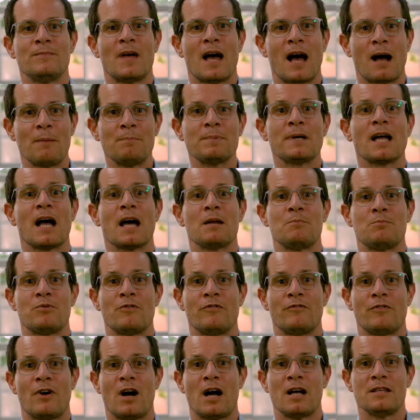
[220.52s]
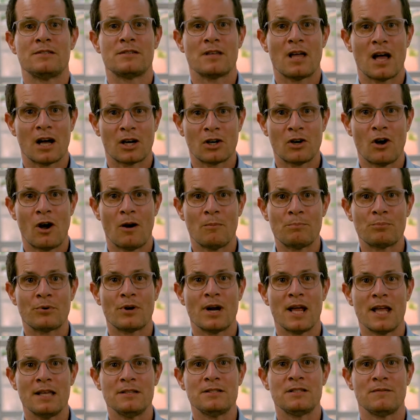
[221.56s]
UpGuard provides a
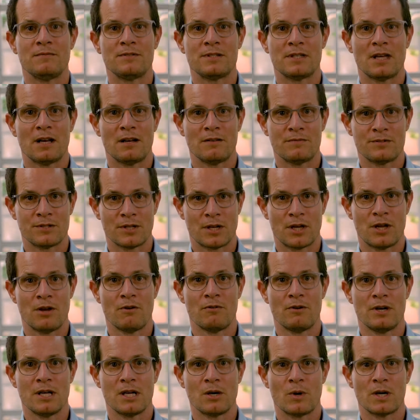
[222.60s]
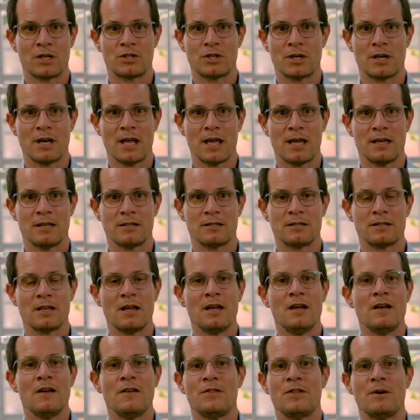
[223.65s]
comprehensive set of security questionnaires
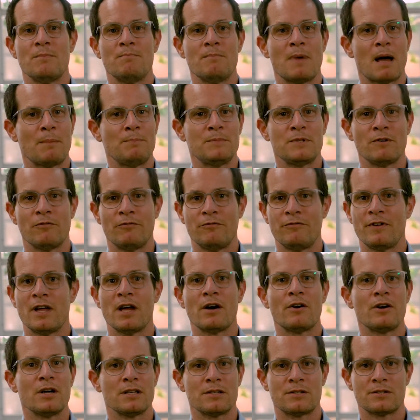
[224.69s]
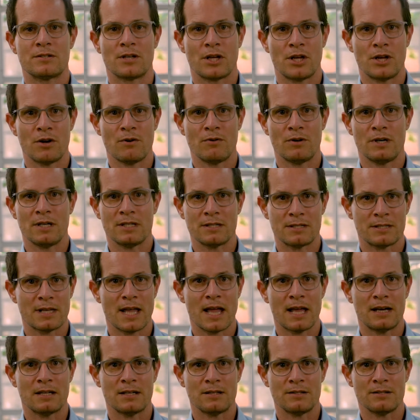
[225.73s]
that map to various security
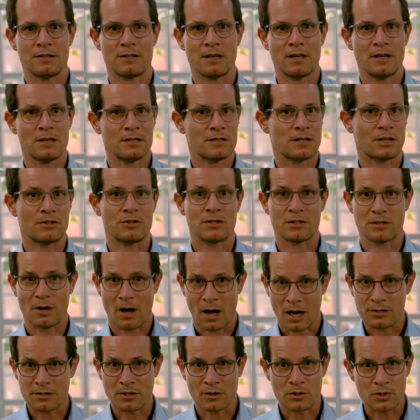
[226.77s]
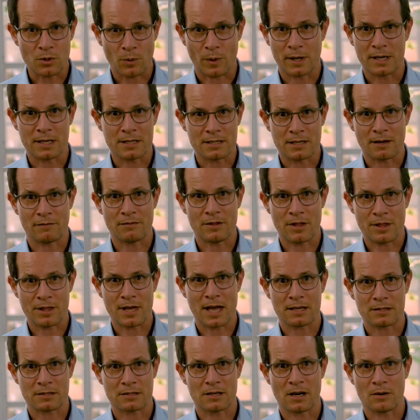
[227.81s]
standards, such as ISO
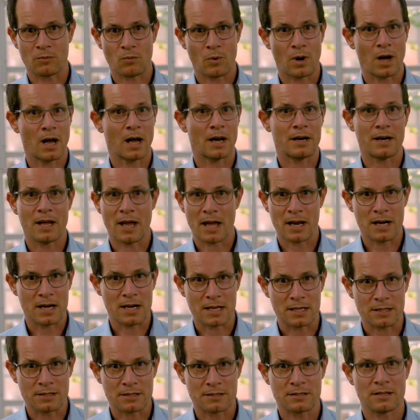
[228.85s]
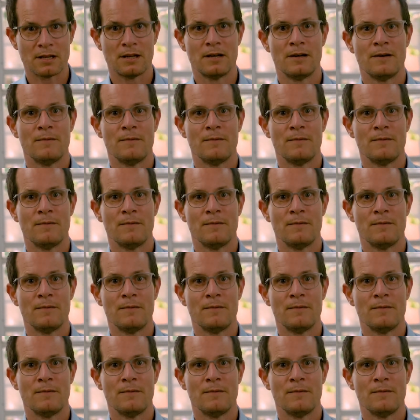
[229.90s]
27001 and NIST.